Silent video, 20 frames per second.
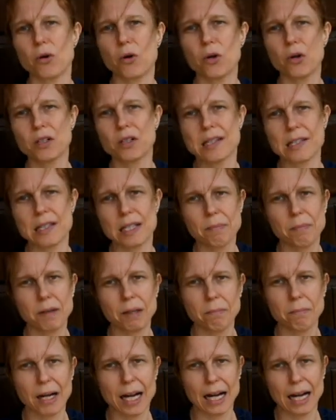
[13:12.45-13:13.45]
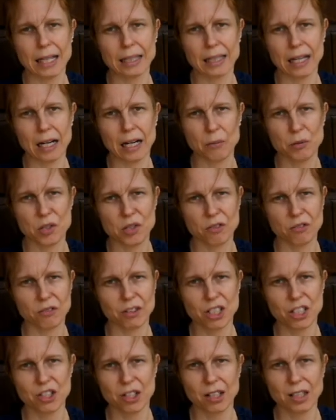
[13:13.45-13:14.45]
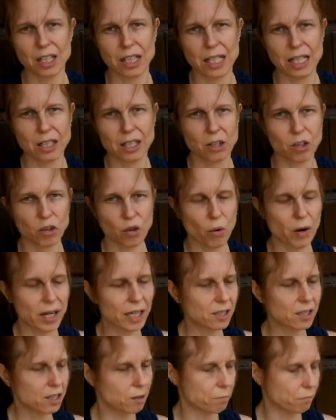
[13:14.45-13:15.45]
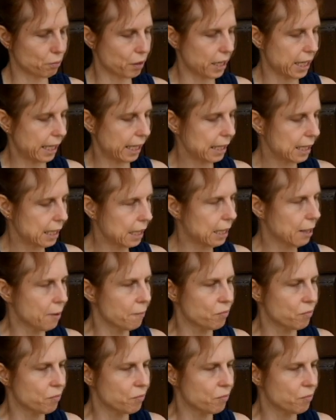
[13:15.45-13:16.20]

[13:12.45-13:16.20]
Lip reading: old sleeping pad that I was originally going to bring.